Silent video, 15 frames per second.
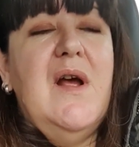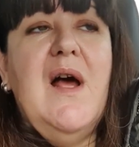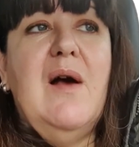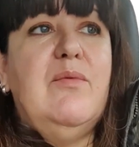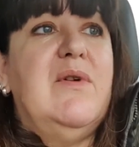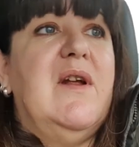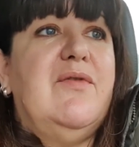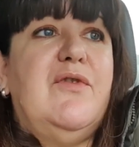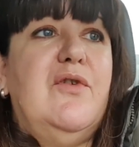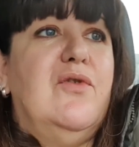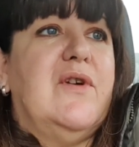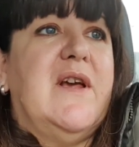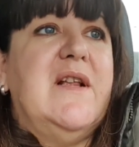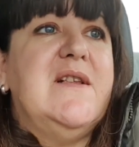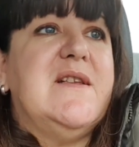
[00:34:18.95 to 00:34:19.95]
I'm gonna have to
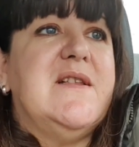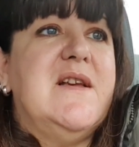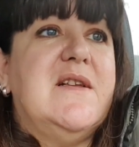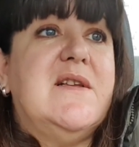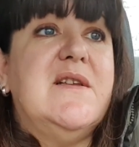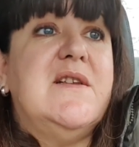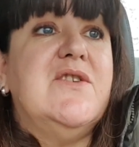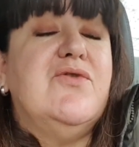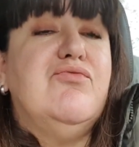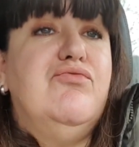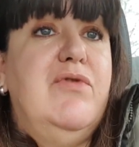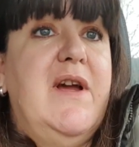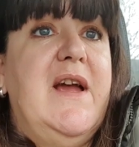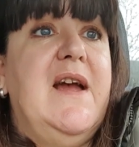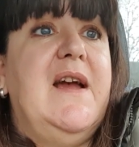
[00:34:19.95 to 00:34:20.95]
look into this. This has
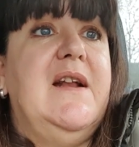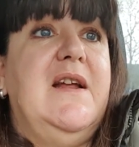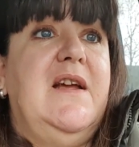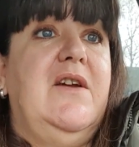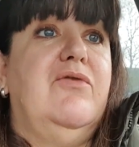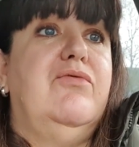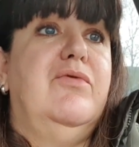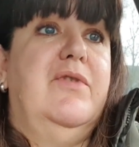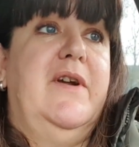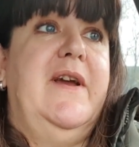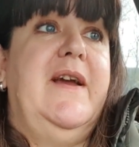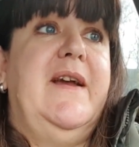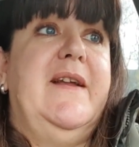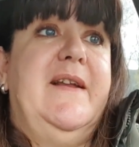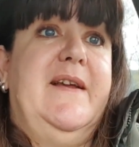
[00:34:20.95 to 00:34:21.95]
really
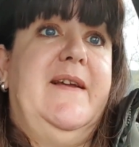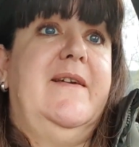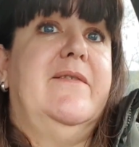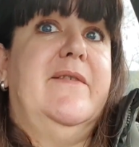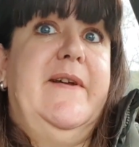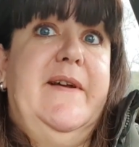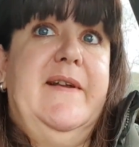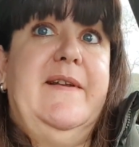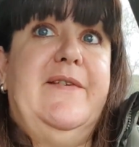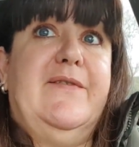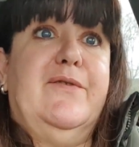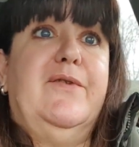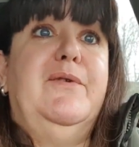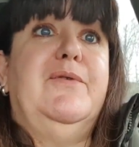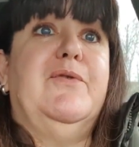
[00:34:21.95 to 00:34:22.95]

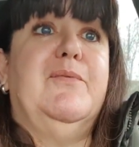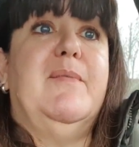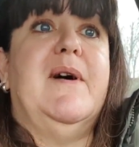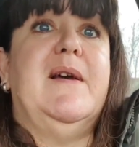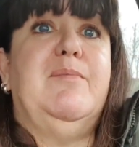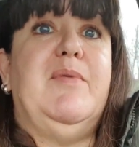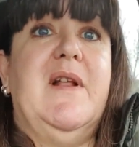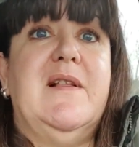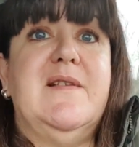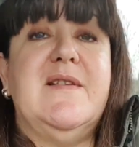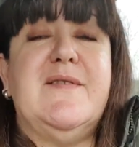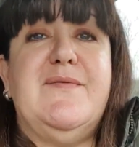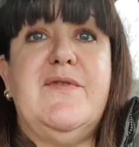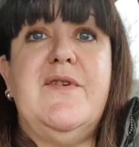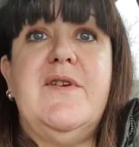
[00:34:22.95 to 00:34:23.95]
screwed up my
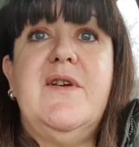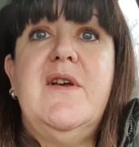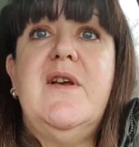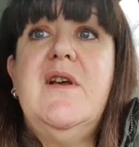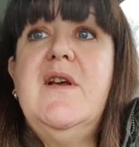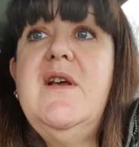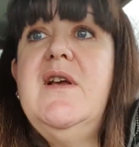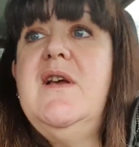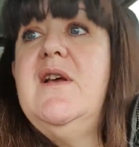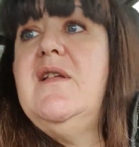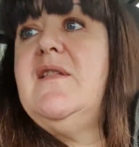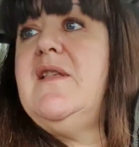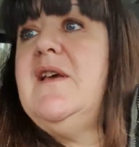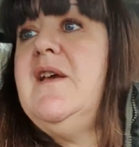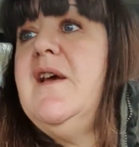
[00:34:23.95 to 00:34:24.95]
plans for
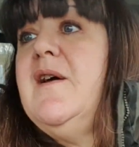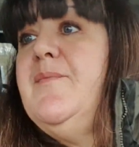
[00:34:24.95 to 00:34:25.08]
the